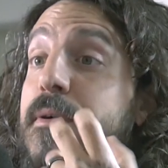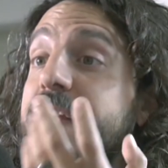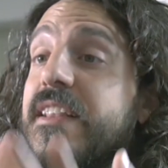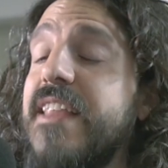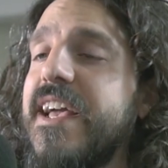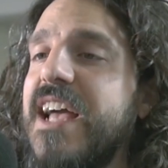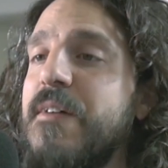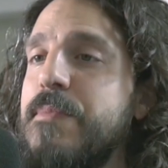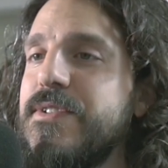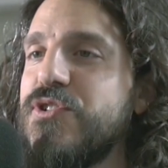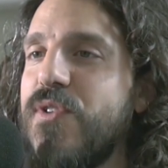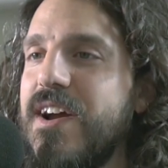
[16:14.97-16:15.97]
But like I've
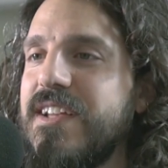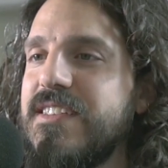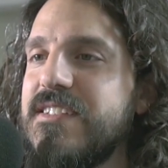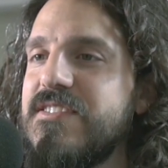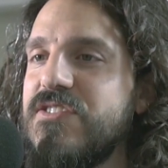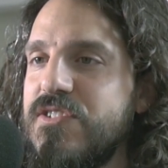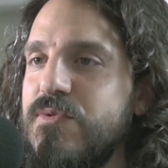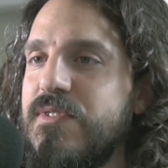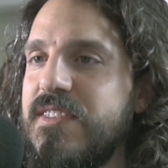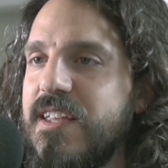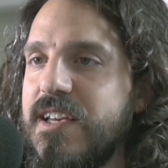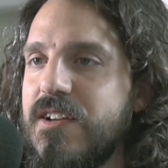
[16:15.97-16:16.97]
been trying this new
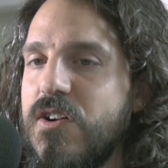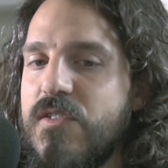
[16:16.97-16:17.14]
thing